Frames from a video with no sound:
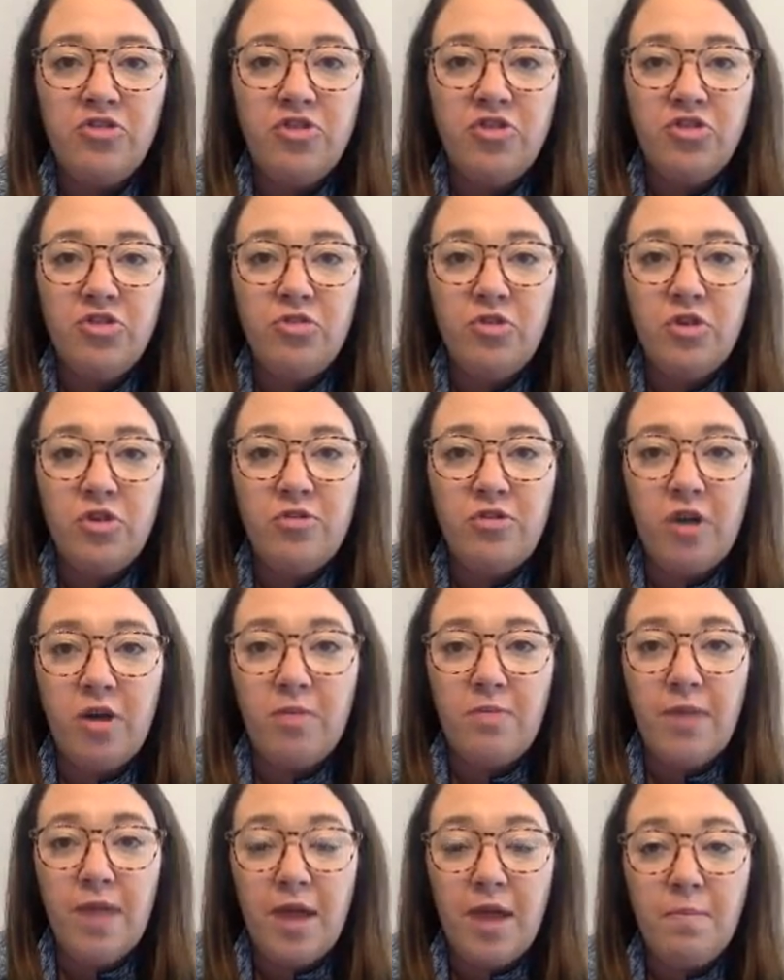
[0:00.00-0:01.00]
do theirs on
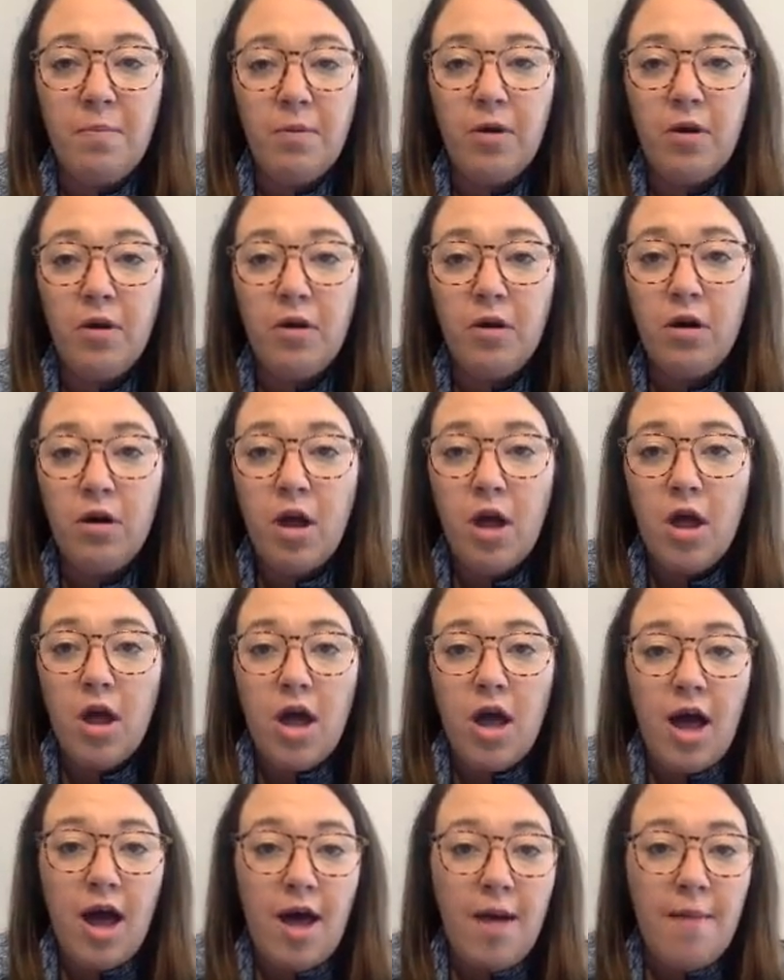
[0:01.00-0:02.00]
paper,
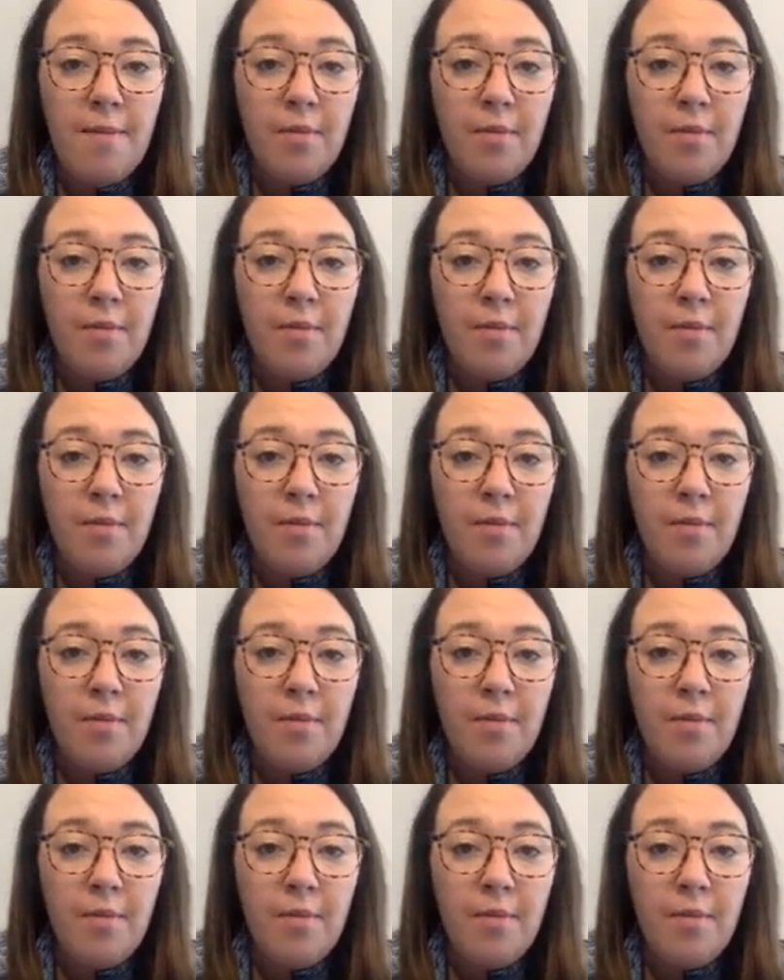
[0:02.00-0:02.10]
but